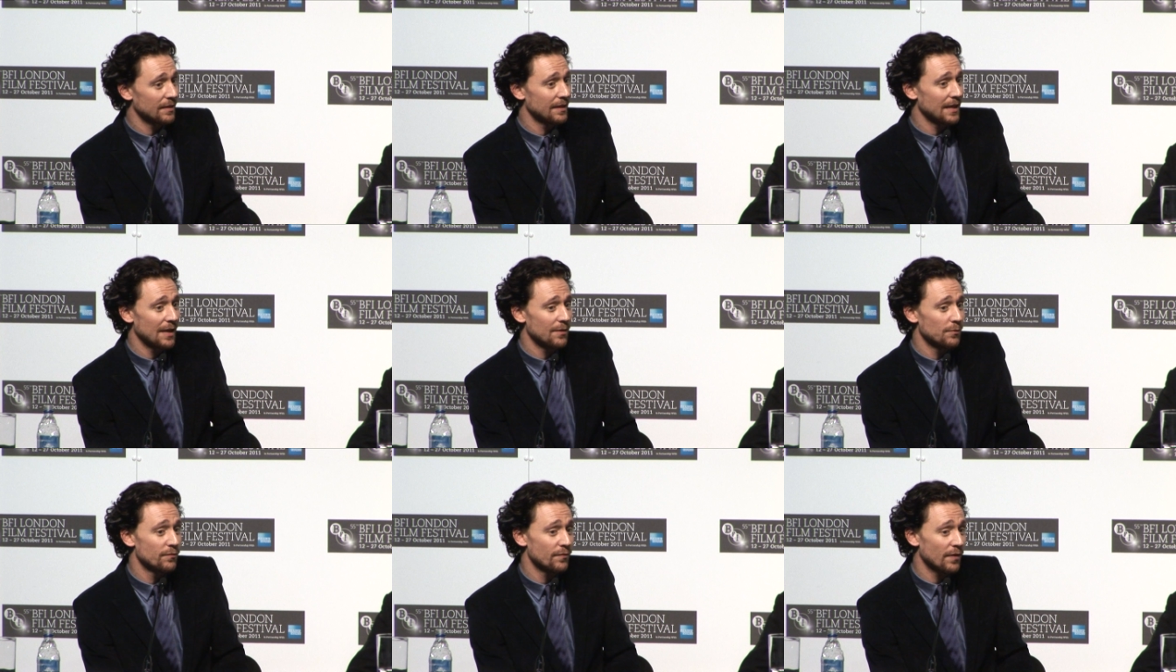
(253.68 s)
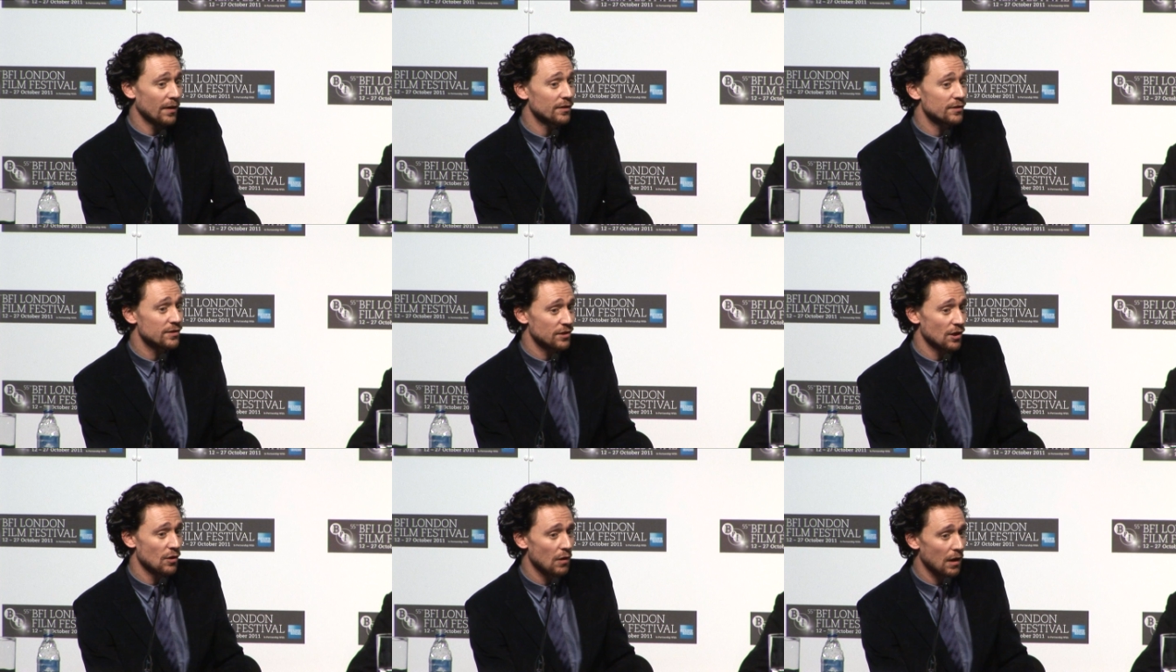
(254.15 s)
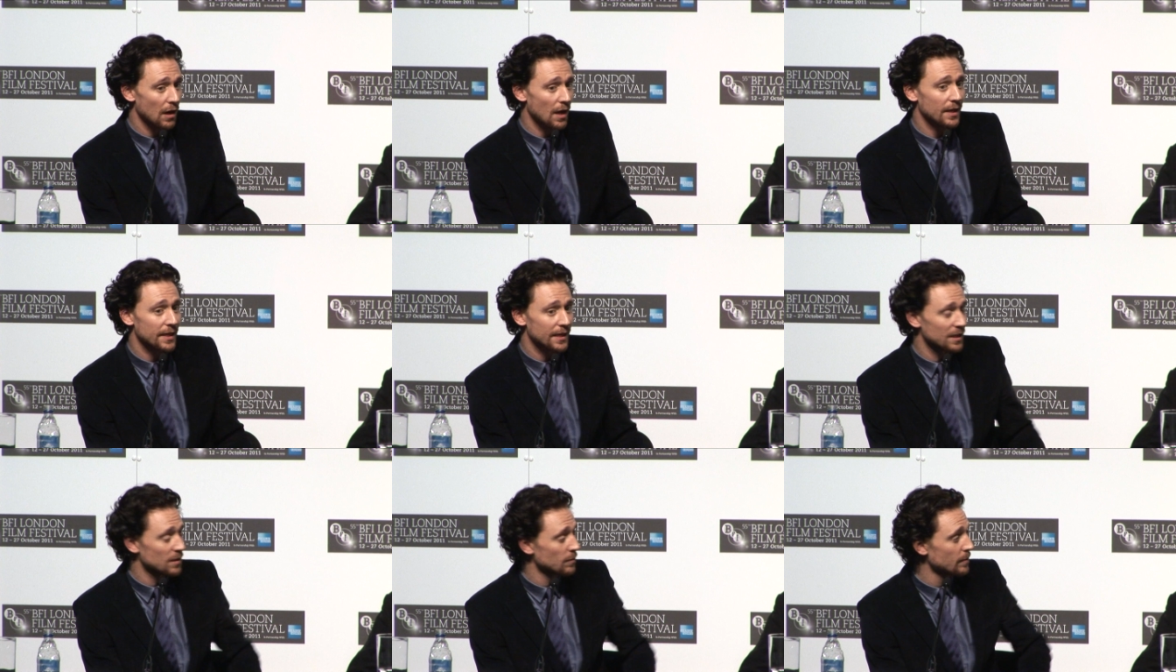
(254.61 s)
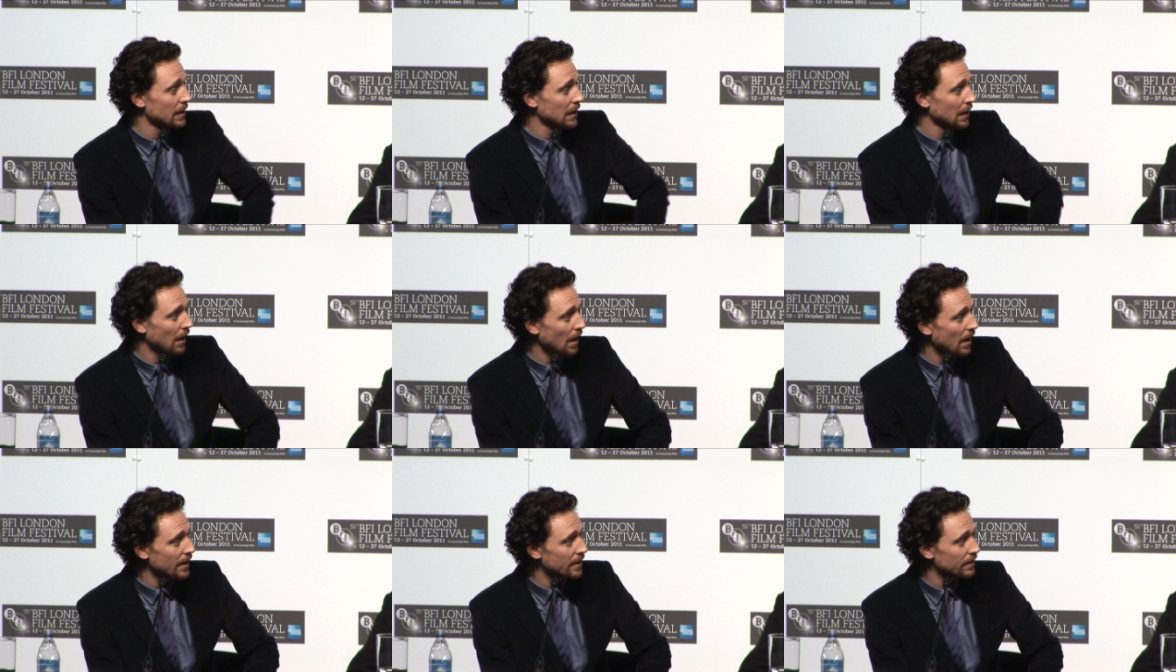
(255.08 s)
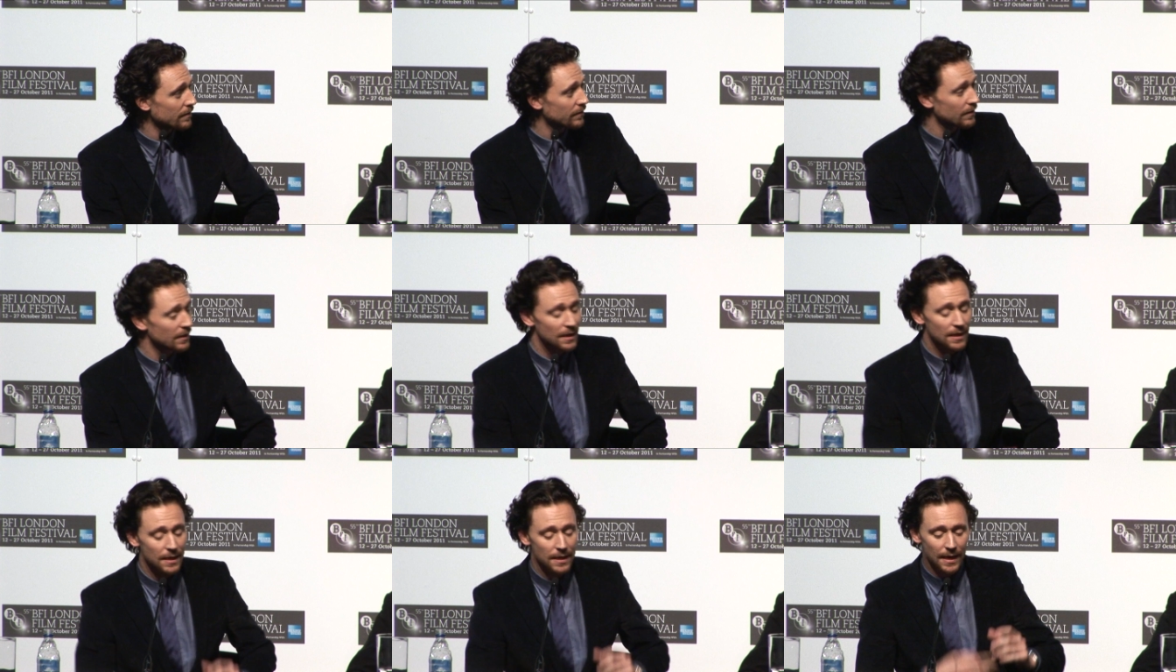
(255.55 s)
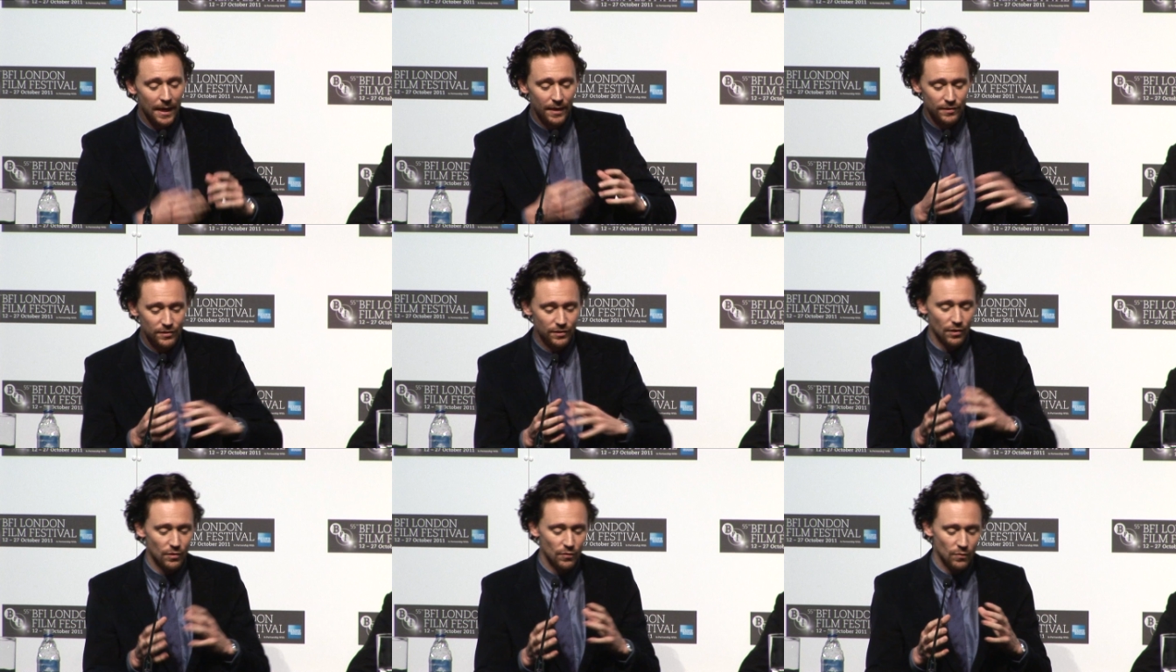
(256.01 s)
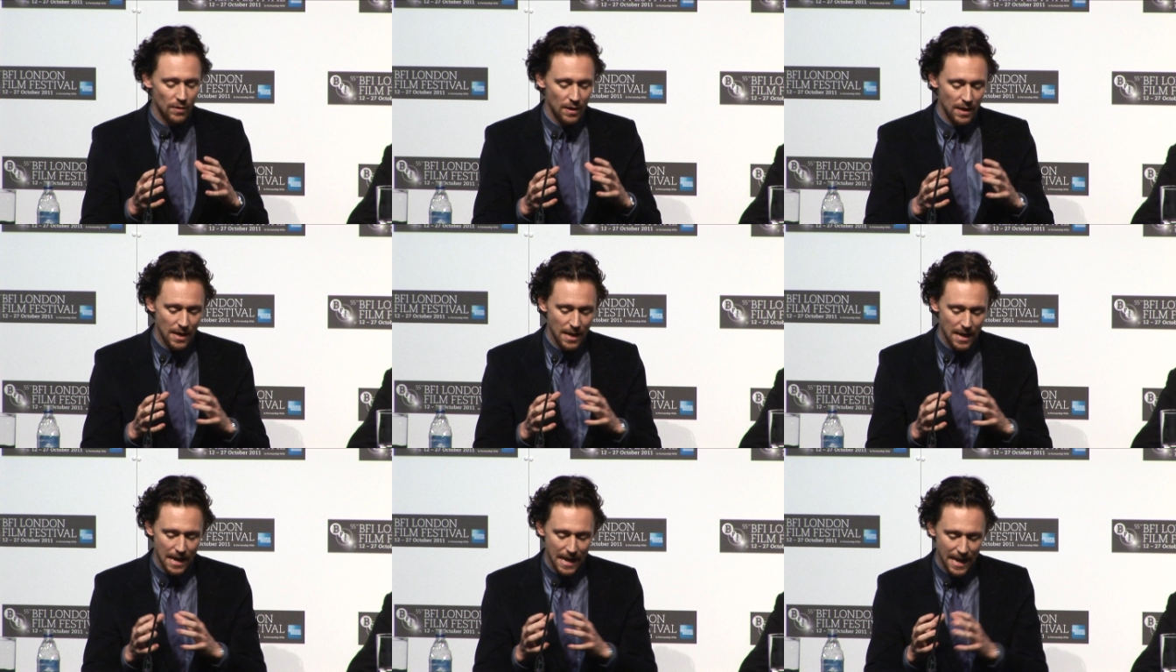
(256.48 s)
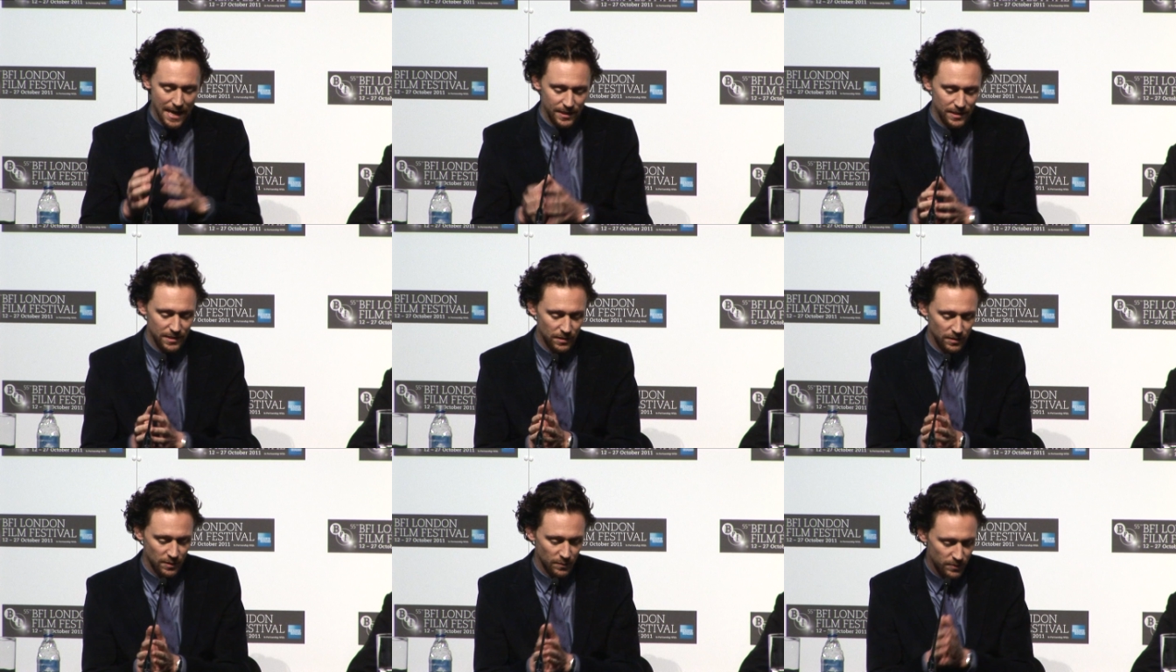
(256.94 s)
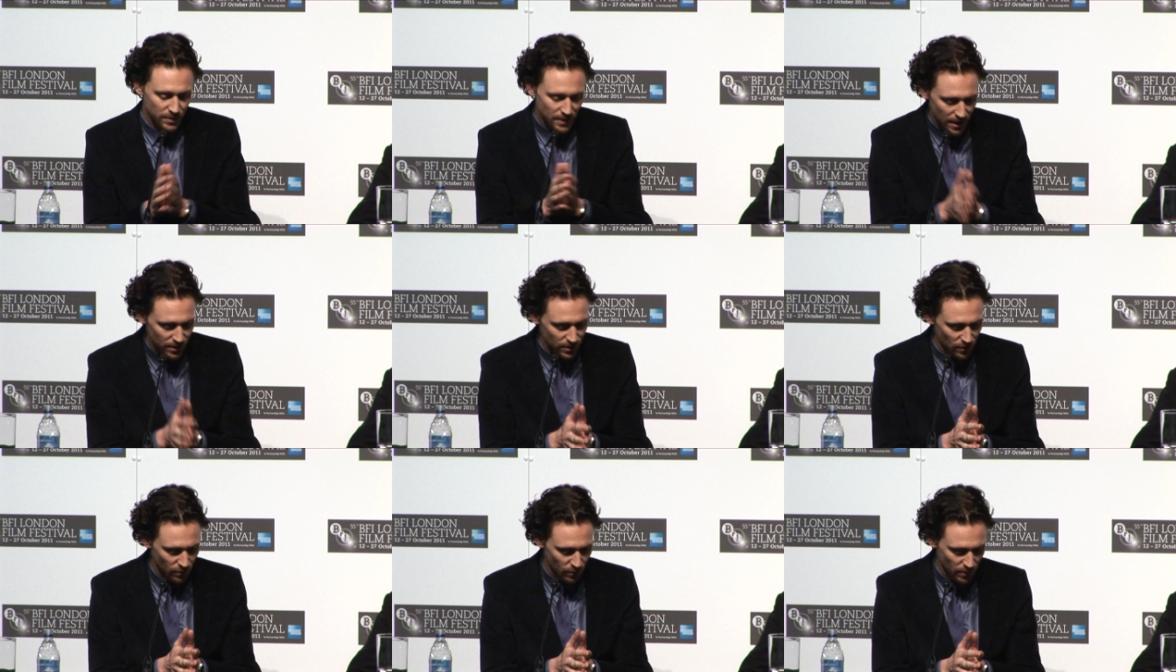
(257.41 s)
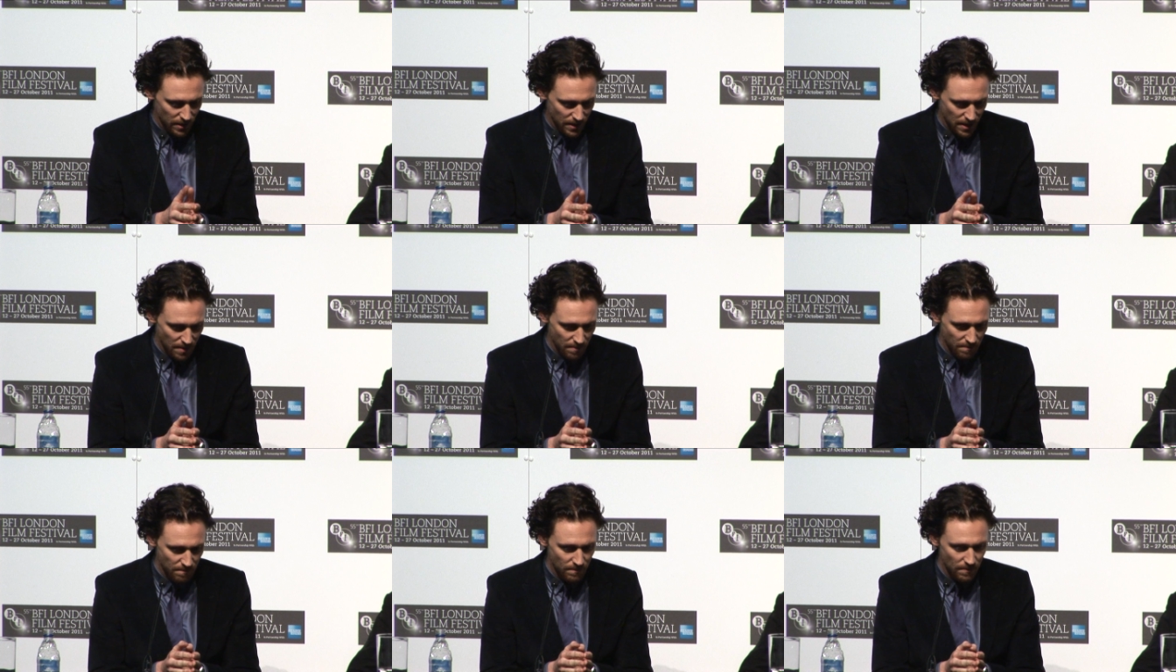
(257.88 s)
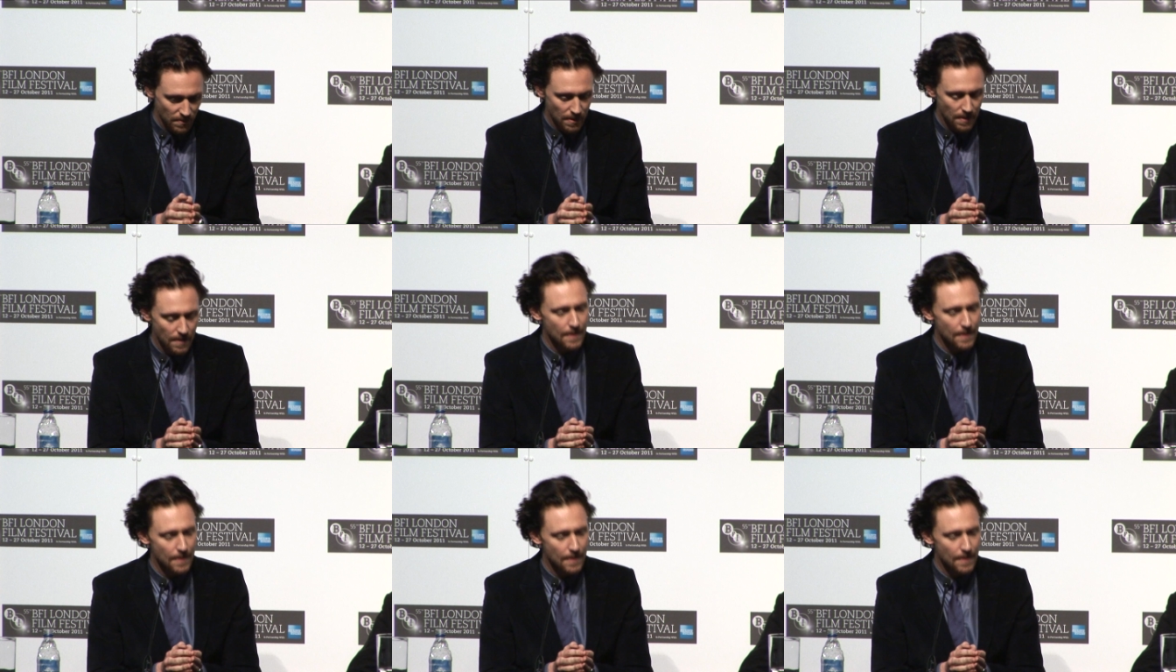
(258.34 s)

they felt so lucky to be alive. And so Hester's obsession with him,